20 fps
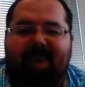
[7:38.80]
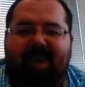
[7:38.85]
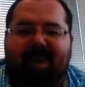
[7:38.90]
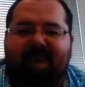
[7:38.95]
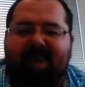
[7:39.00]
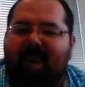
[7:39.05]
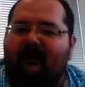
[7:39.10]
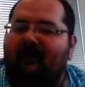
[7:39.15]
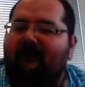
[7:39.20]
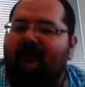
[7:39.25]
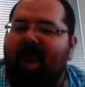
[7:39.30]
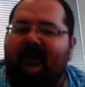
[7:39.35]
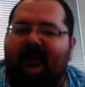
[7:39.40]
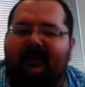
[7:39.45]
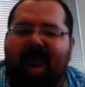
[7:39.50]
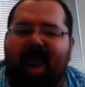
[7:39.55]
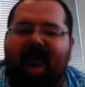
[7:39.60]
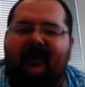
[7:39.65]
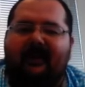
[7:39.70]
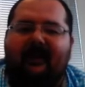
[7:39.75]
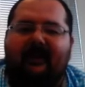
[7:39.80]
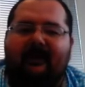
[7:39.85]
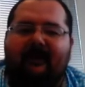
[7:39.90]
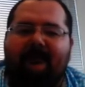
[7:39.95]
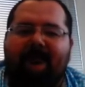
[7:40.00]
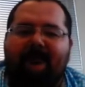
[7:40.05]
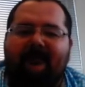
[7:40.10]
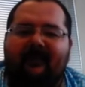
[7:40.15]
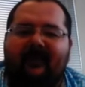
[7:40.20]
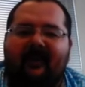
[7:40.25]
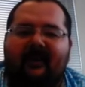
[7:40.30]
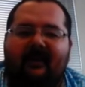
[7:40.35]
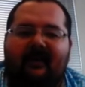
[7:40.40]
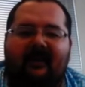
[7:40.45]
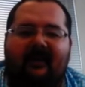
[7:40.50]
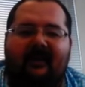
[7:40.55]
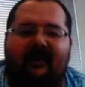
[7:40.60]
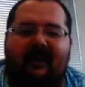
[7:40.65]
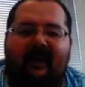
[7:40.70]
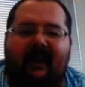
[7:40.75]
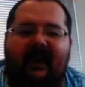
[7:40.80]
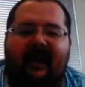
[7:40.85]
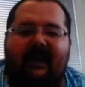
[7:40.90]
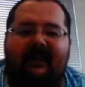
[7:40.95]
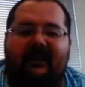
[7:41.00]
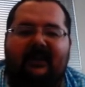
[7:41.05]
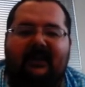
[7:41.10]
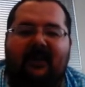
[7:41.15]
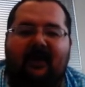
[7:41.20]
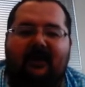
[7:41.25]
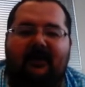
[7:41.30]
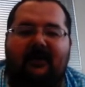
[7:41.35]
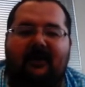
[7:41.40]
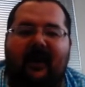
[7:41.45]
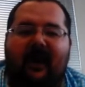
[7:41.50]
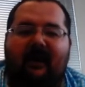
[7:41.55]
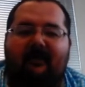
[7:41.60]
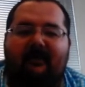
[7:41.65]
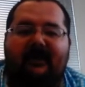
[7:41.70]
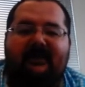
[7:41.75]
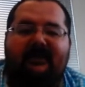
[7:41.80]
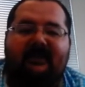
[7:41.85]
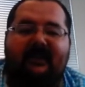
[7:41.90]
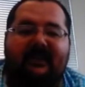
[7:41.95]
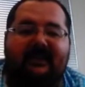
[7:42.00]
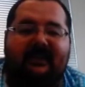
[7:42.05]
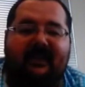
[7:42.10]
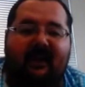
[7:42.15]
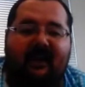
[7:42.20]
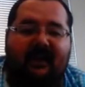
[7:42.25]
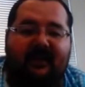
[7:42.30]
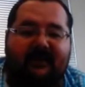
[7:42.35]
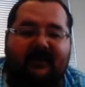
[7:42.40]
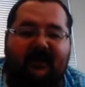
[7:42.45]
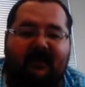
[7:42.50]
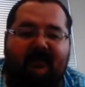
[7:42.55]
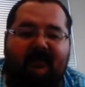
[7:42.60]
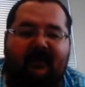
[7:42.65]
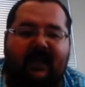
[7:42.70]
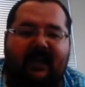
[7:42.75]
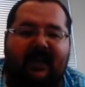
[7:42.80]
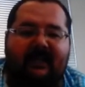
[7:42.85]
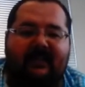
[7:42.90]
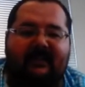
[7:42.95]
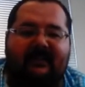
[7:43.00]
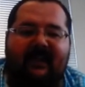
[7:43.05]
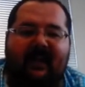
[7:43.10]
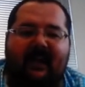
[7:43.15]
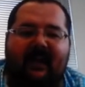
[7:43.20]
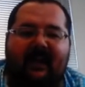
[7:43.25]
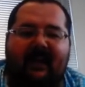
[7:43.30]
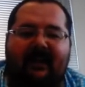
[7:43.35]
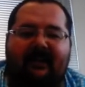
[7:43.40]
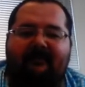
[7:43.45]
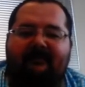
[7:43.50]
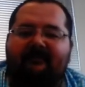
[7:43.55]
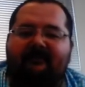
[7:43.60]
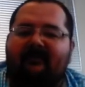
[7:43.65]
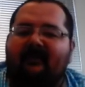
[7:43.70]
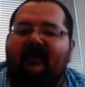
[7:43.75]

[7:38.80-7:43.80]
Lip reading: Boom, there you go. And it's showing you how much these cost on the right-hand side.